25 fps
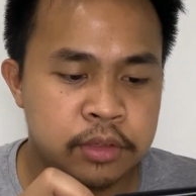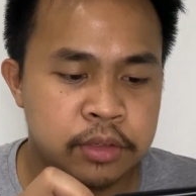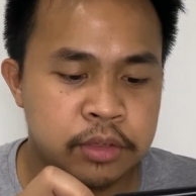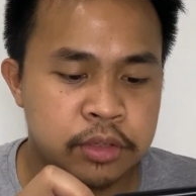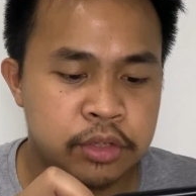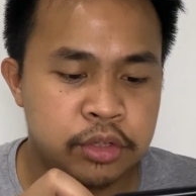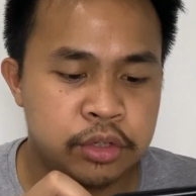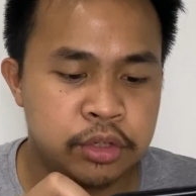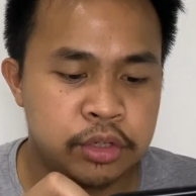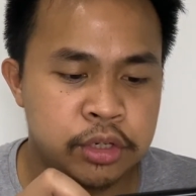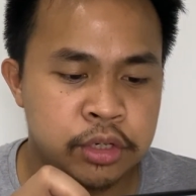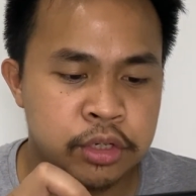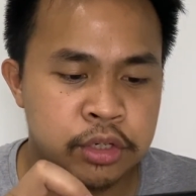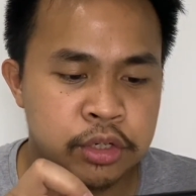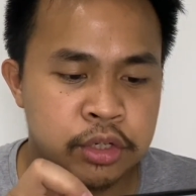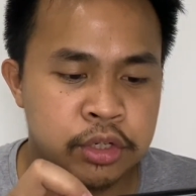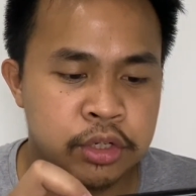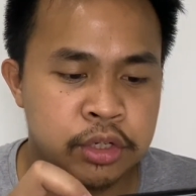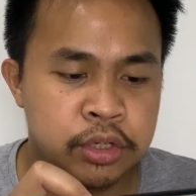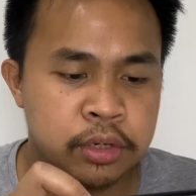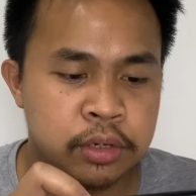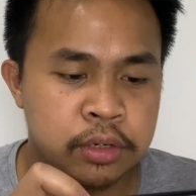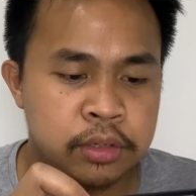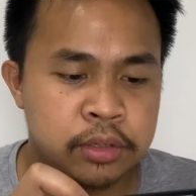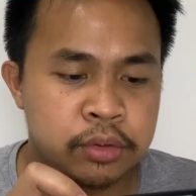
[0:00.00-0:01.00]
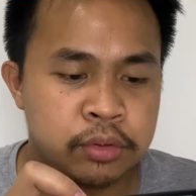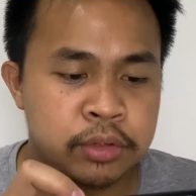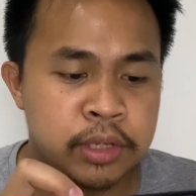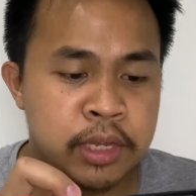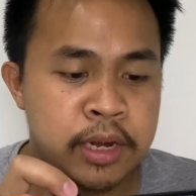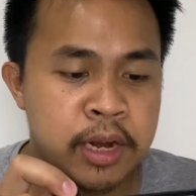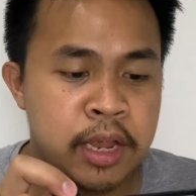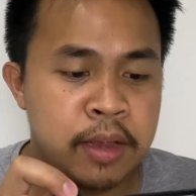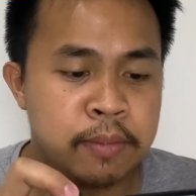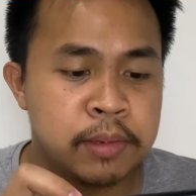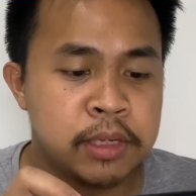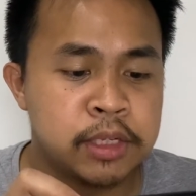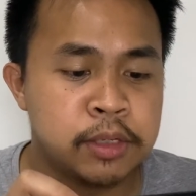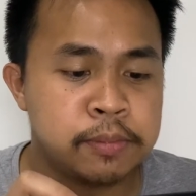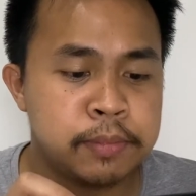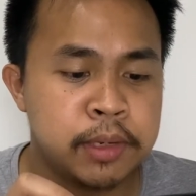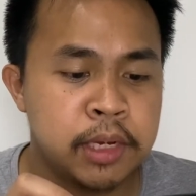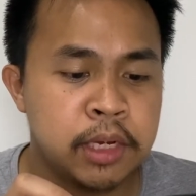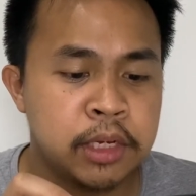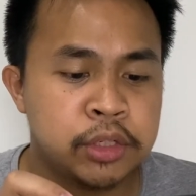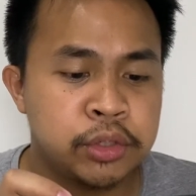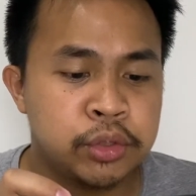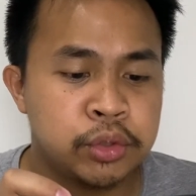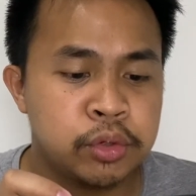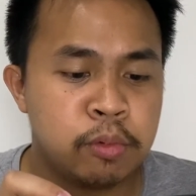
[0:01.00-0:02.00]
search. So the name is
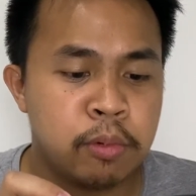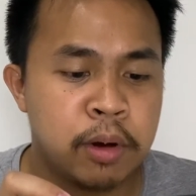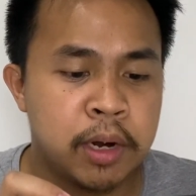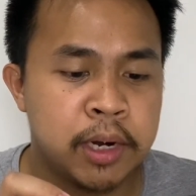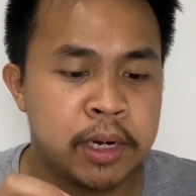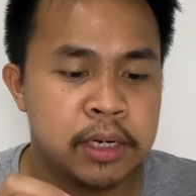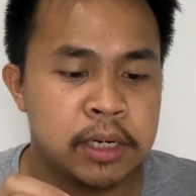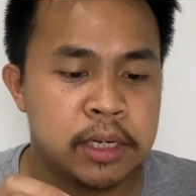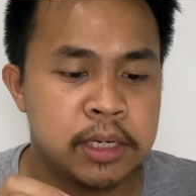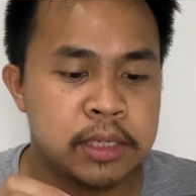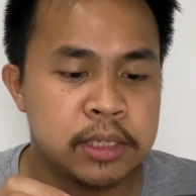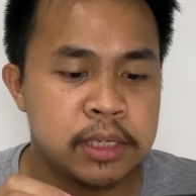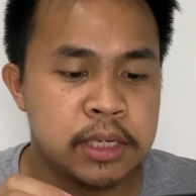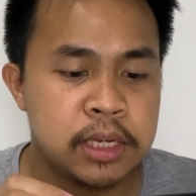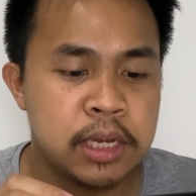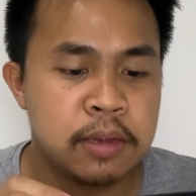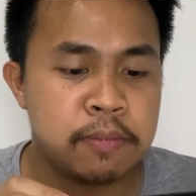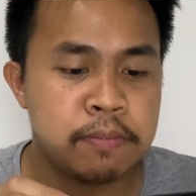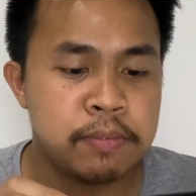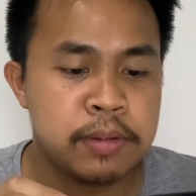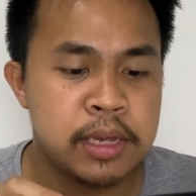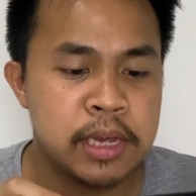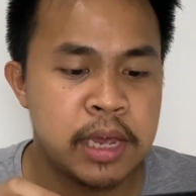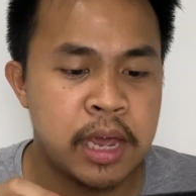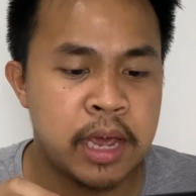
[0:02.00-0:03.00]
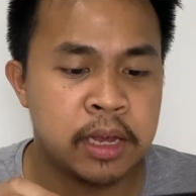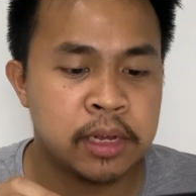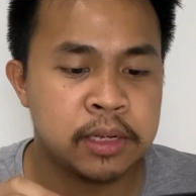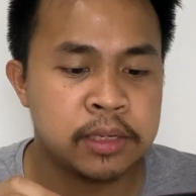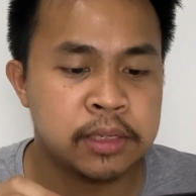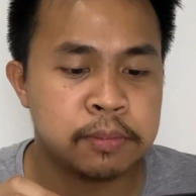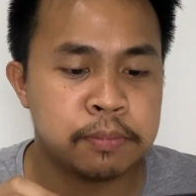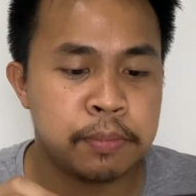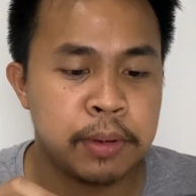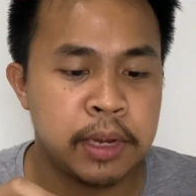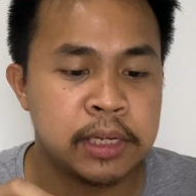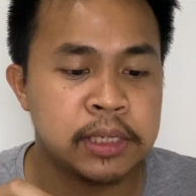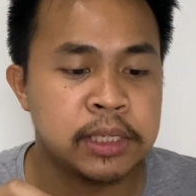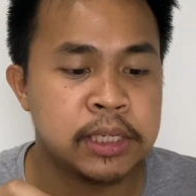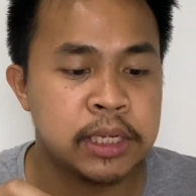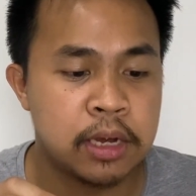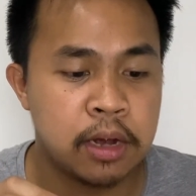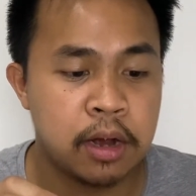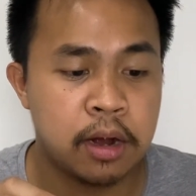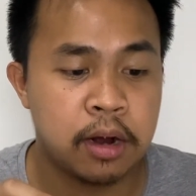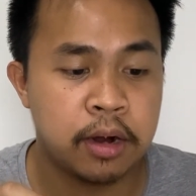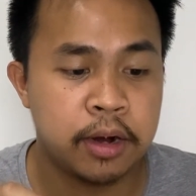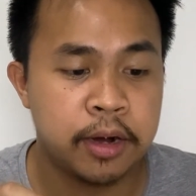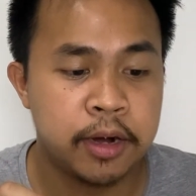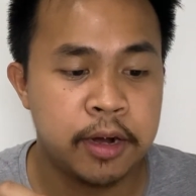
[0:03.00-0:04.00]
Mi True Wireless EBS Basic
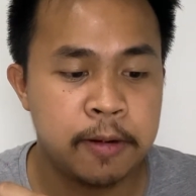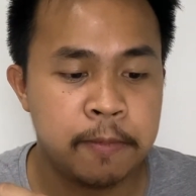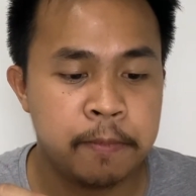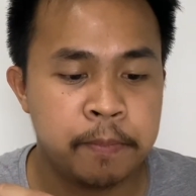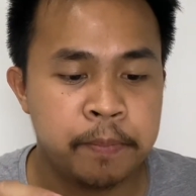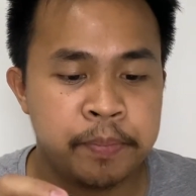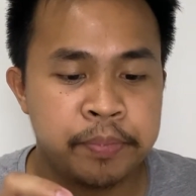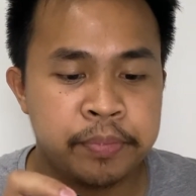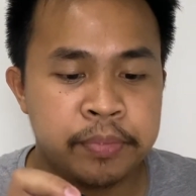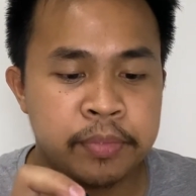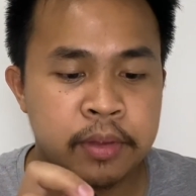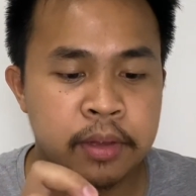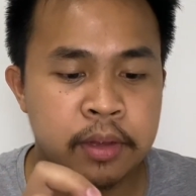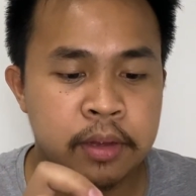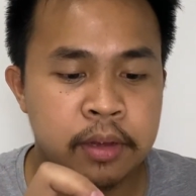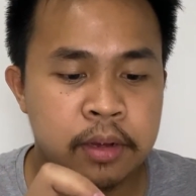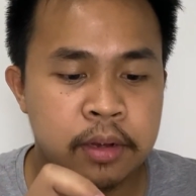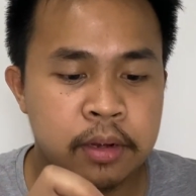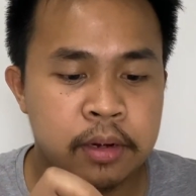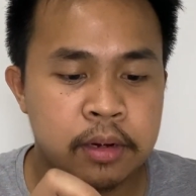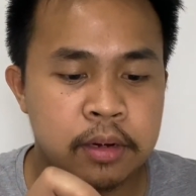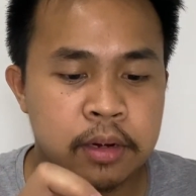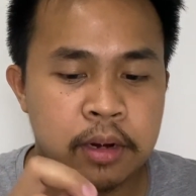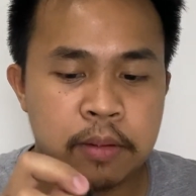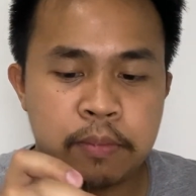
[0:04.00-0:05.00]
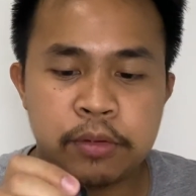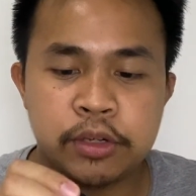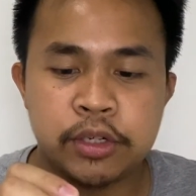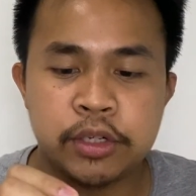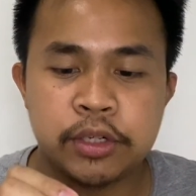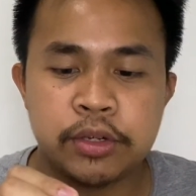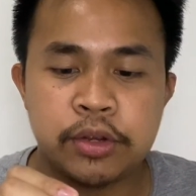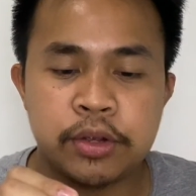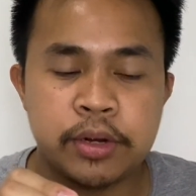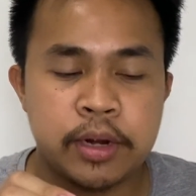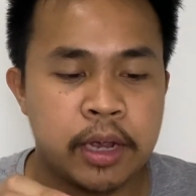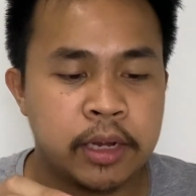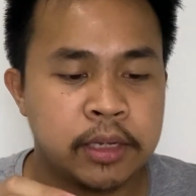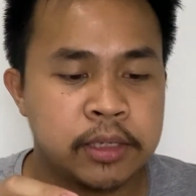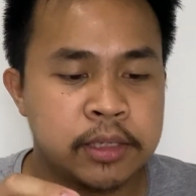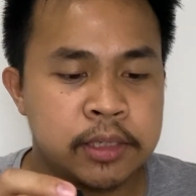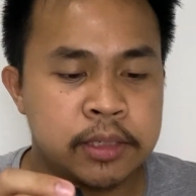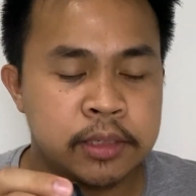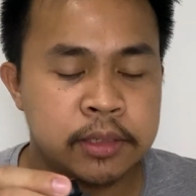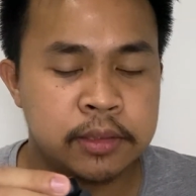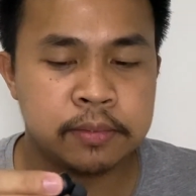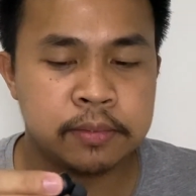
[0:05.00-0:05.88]
R, which is connected.